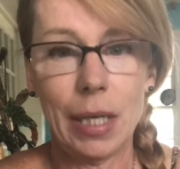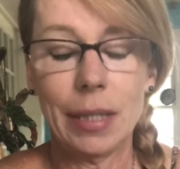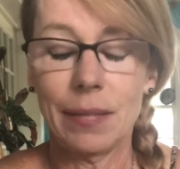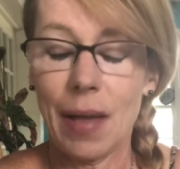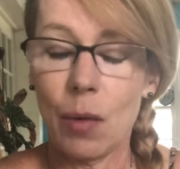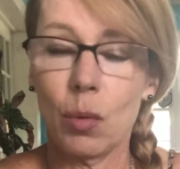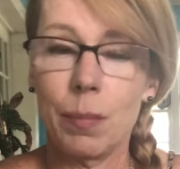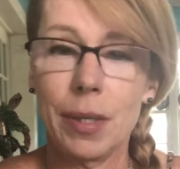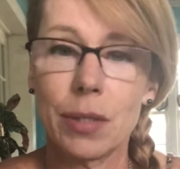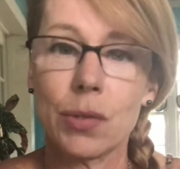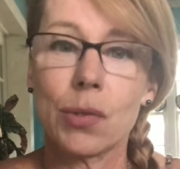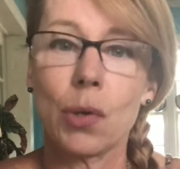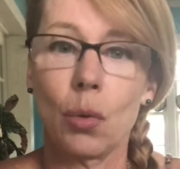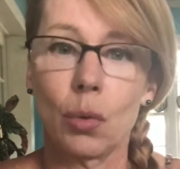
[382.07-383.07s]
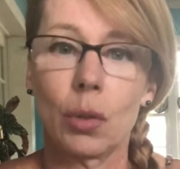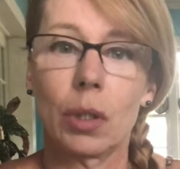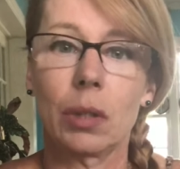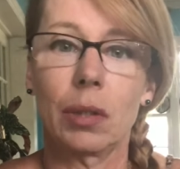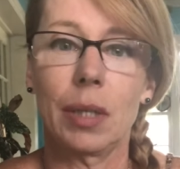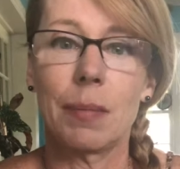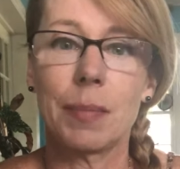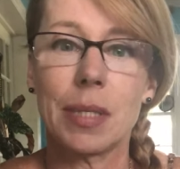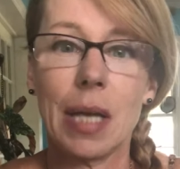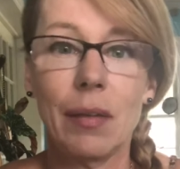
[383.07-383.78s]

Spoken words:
and that will be a solar eclipse.